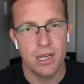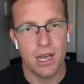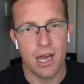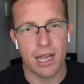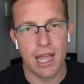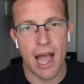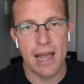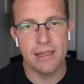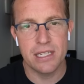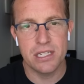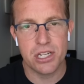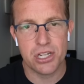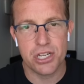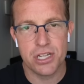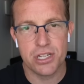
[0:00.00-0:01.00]

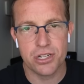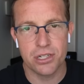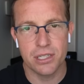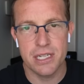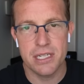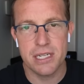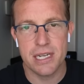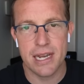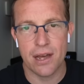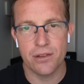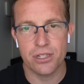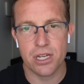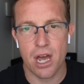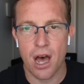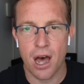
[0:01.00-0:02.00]
Kylie's sister, Lindsay,
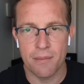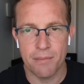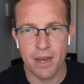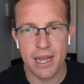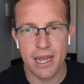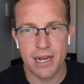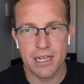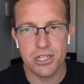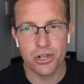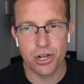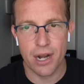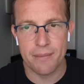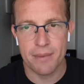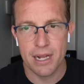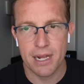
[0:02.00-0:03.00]
announced on Monday on
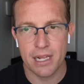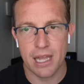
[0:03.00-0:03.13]
Instagram,